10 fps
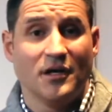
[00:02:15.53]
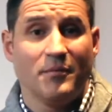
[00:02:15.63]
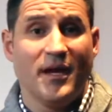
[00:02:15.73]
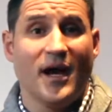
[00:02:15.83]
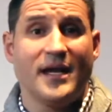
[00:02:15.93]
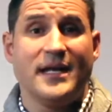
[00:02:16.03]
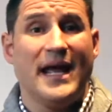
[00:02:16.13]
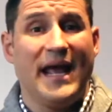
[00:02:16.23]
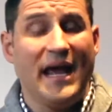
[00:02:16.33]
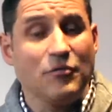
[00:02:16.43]
behind
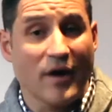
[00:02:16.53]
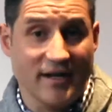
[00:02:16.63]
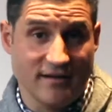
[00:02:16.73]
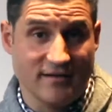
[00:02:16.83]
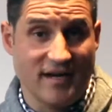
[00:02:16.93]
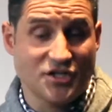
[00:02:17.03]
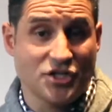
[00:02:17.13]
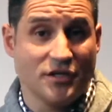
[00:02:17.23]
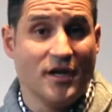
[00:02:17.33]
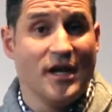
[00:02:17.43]
handwriting
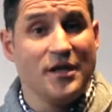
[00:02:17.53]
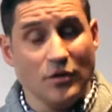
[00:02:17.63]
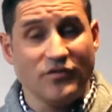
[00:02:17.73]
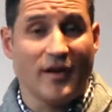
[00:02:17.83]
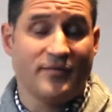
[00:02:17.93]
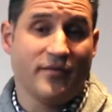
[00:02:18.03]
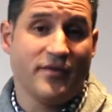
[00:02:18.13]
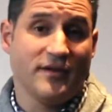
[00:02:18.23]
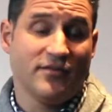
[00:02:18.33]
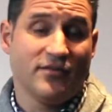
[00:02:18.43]
detection, and those types of
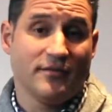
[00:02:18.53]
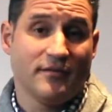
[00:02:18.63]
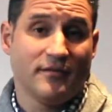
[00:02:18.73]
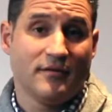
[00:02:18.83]
things.